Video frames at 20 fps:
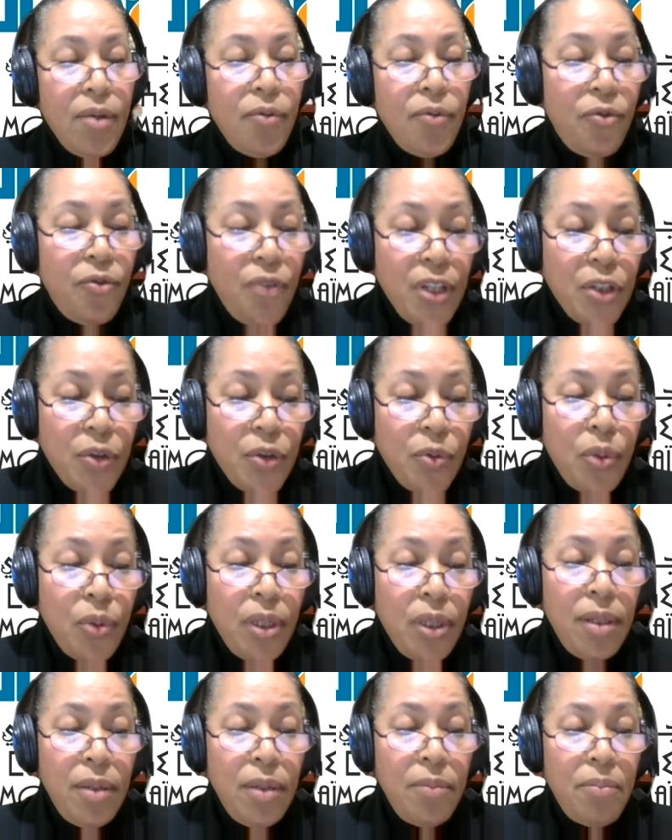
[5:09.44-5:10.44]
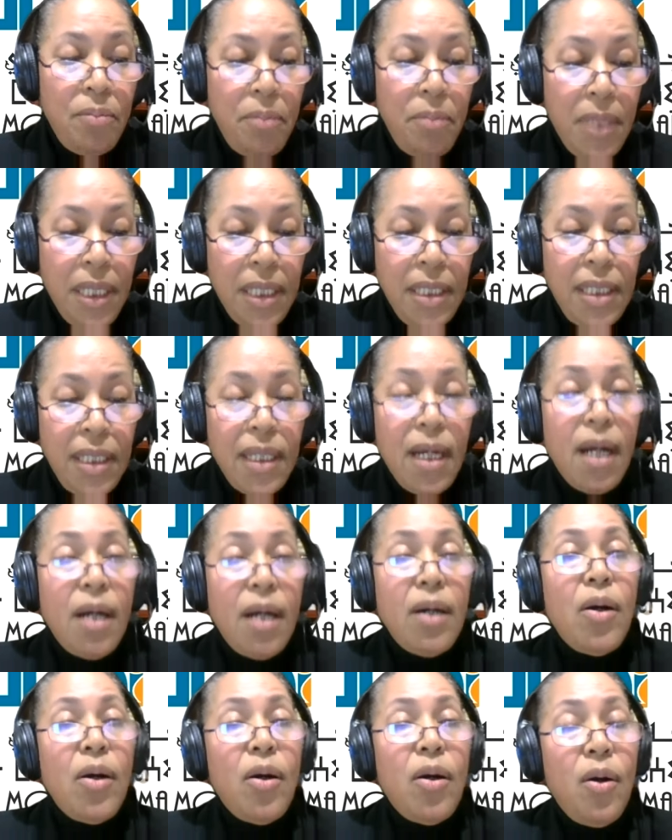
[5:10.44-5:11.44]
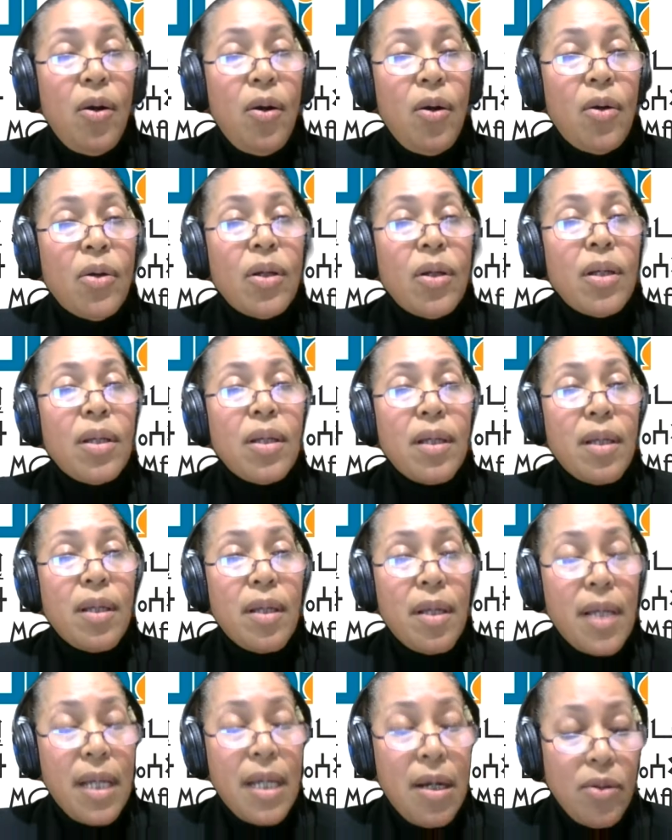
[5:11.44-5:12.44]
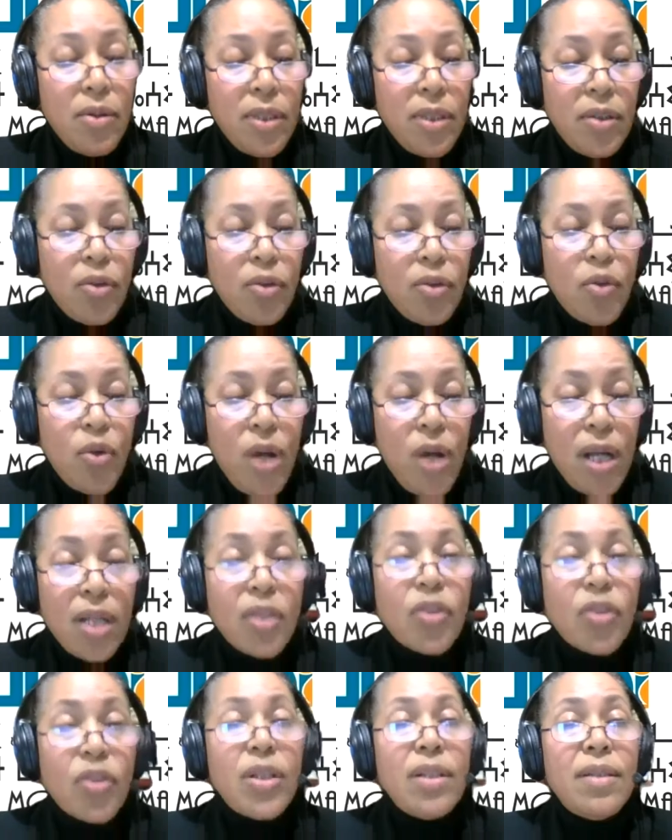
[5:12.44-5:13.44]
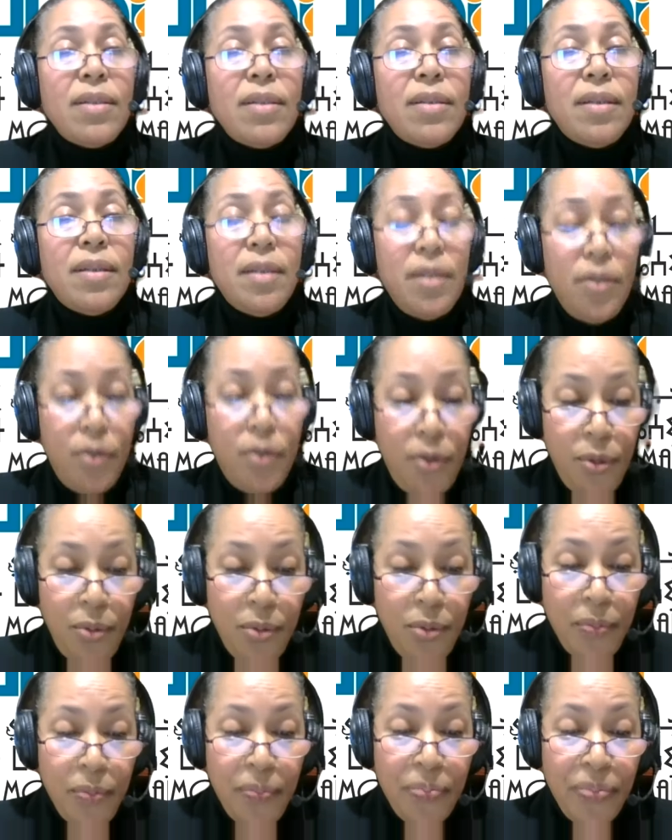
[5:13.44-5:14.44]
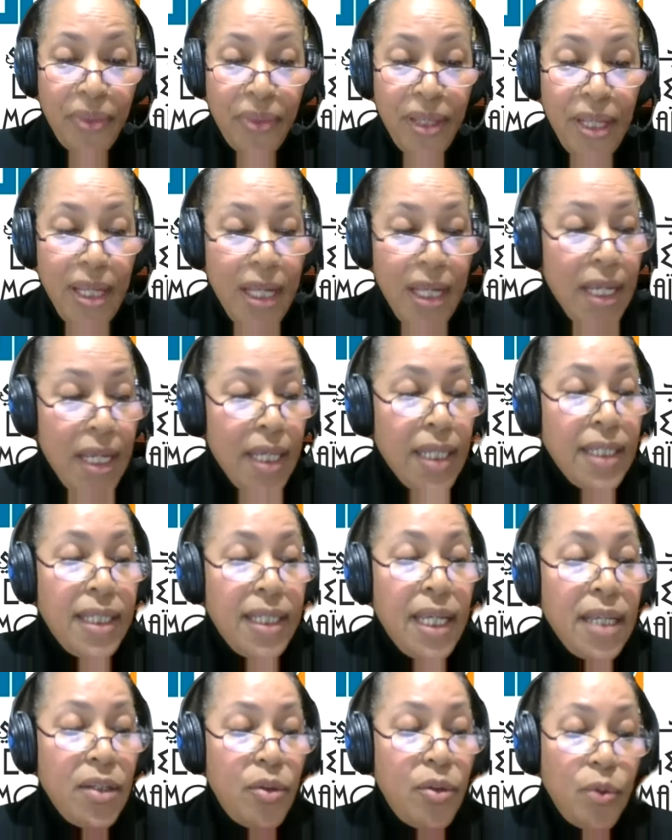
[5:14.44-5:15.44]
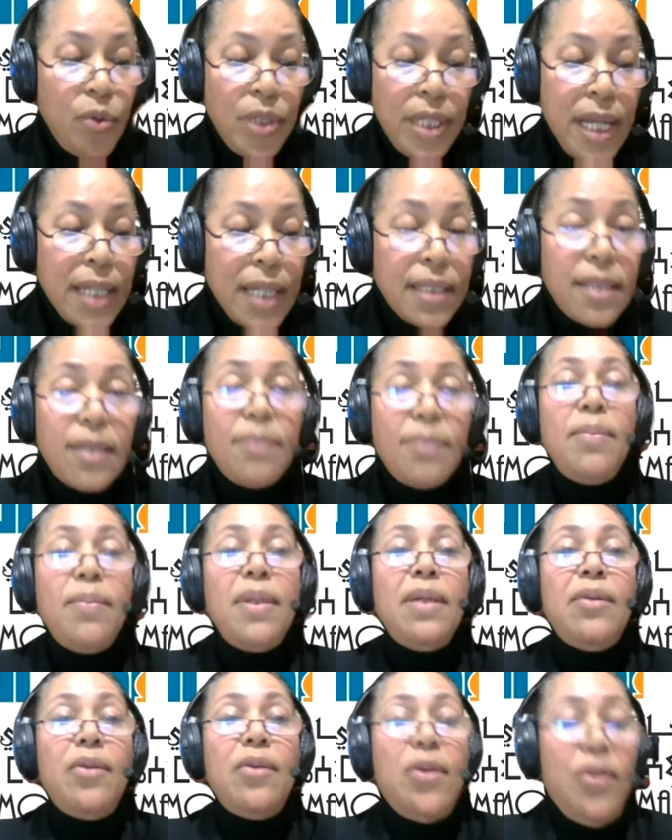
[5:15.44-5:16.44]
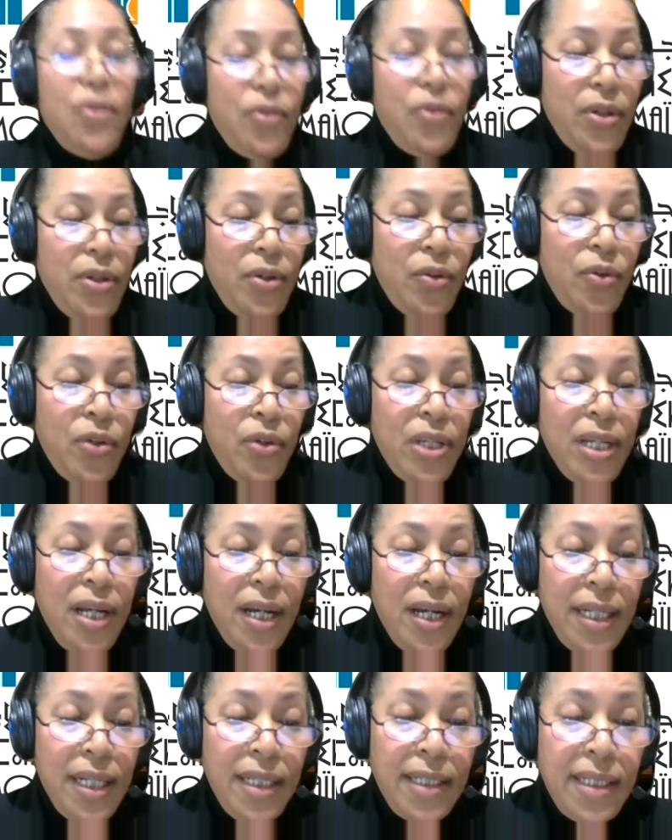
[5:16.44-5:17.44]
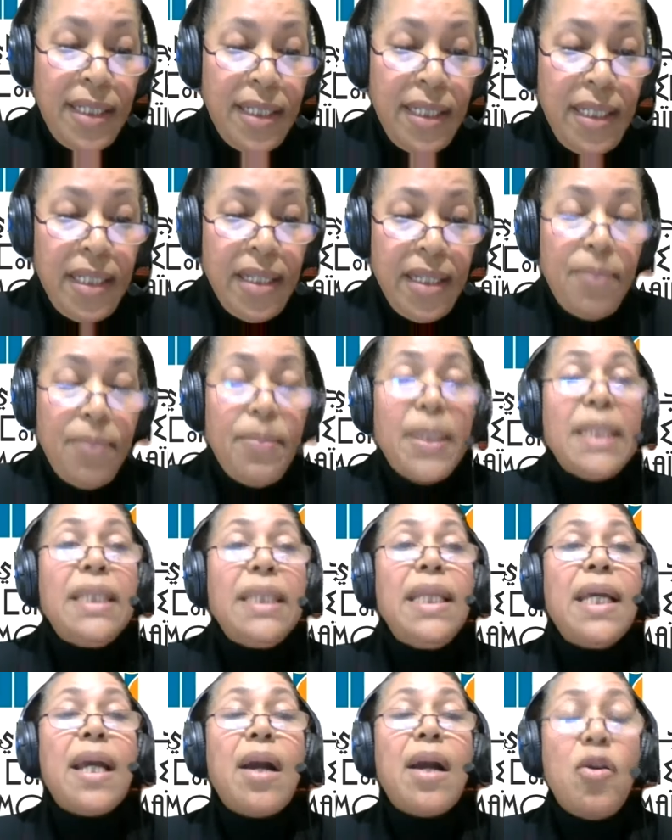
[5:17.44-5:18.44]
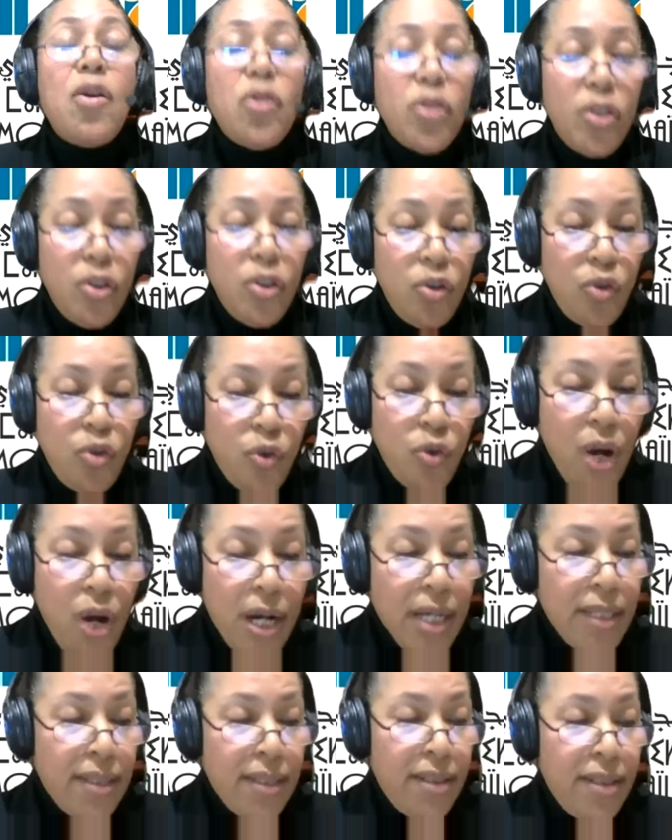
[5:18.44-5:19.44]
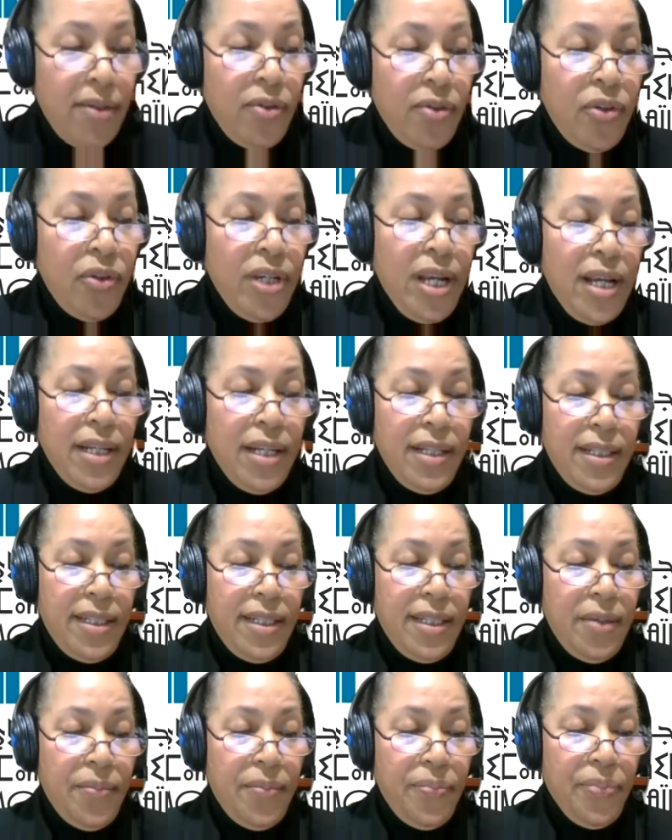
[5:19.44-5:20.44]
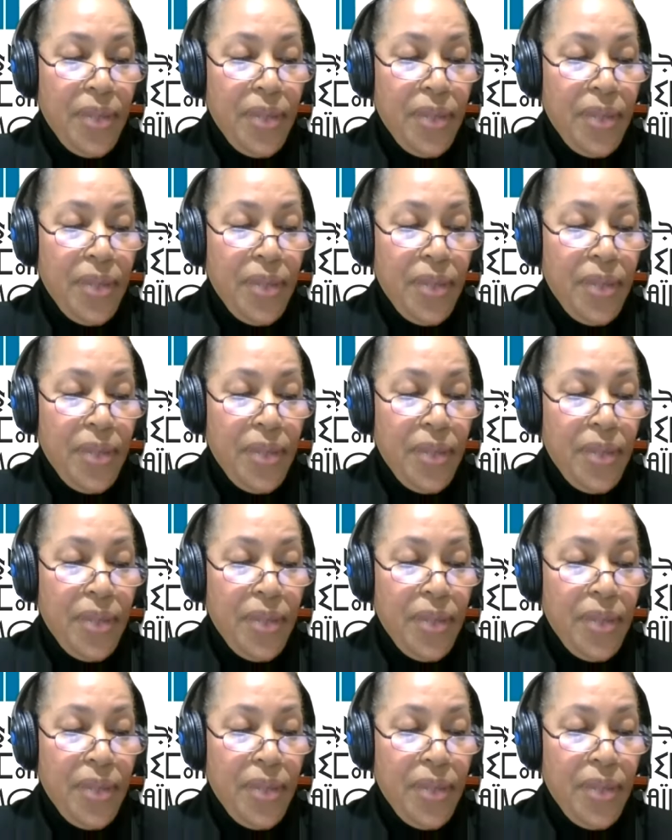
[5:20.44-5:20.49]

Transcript: Visual media are constructions too. They do not mirror reality, but they construct reality.